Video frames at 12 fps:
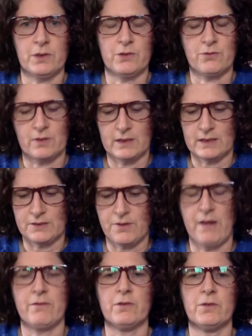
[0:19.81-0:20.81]
We usually
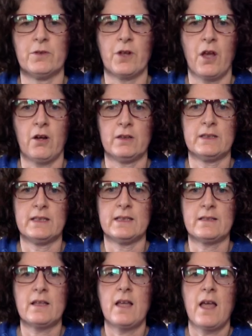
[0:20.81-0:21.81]
travel for the
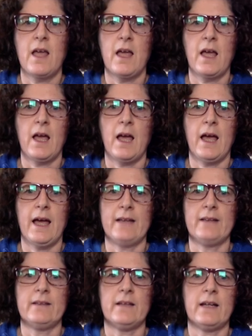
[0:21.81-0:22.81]
holidays,
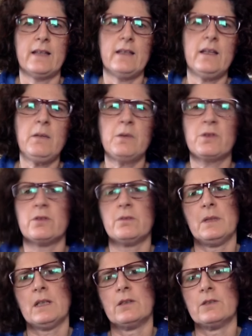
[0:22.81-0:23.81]
and I think it was good
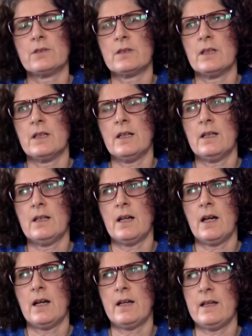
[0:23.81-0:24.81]
because
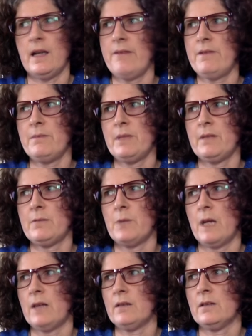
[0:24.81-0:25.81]
I haven't been
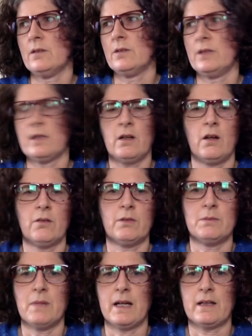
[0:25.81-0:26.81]
well all year long
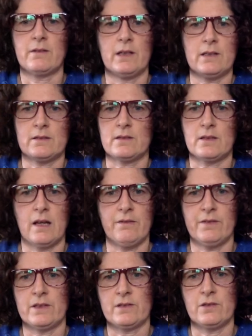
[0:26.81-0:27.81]
with migraines and
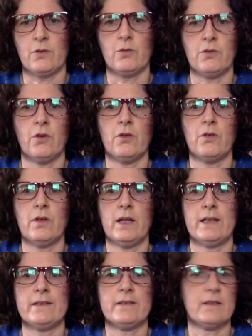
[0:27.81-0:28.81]
stuff, as you all know,
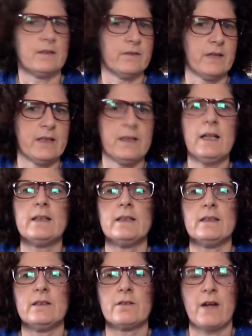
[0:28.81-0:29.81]
and I think I
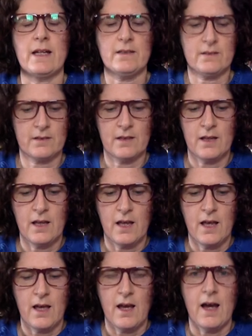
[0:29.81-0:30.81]
needed the rest.
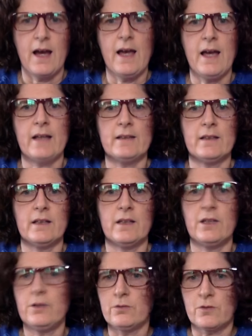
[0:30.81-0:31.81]
I had a
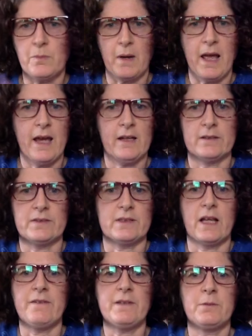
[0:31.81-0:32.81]
huge plan of
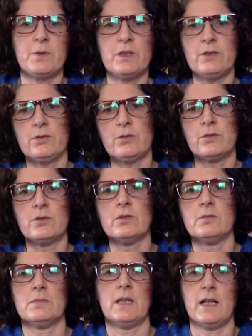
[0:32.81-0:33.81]
stuff I wanted to
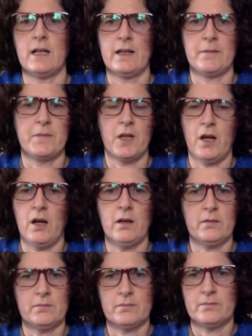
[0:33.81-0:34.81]
do. I'm
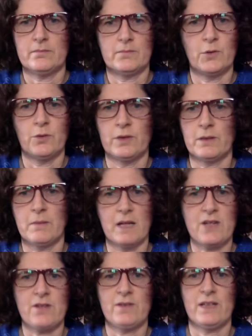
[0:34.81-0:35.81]
not doing
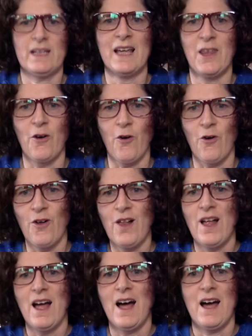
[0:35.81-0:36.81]
much of it at all.
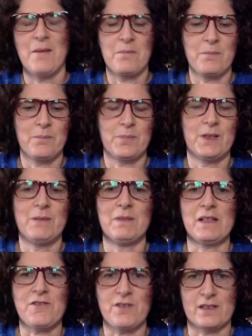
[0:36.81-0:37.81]
I'm pretty
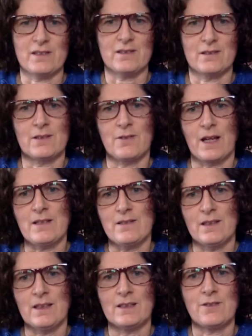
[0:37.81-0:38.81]
much just
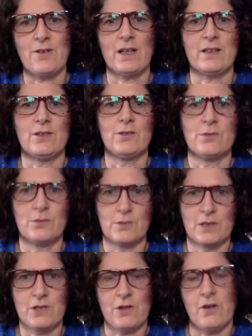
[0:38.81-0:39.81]
resting and trying to
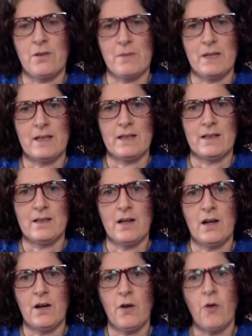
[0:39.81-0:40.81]
enjoy my
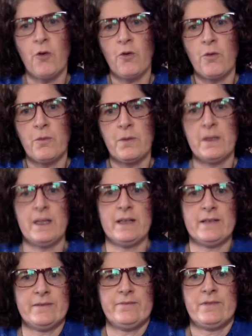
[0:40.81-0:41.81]
home
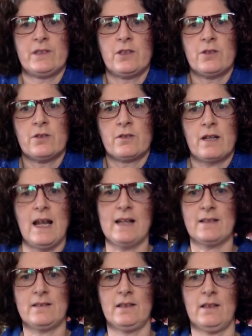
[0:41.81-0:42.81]
and,
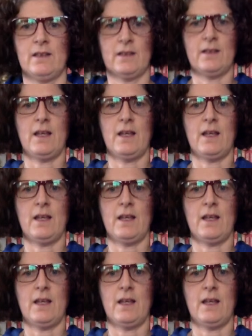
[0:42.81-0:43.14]
relaxing.